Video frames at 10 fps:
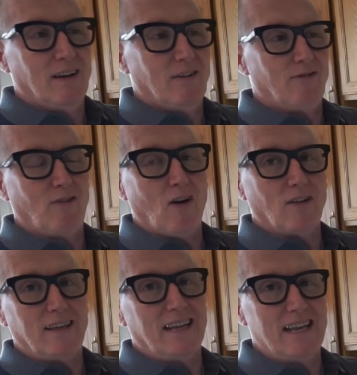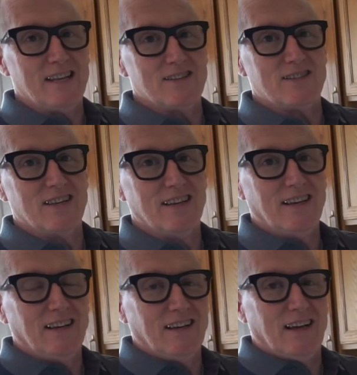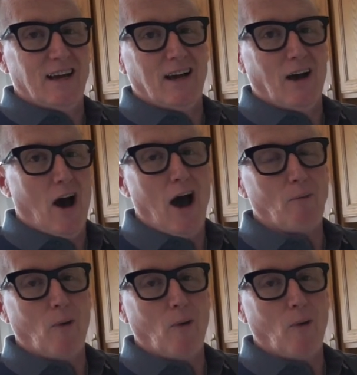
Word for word: fall in his uh, hot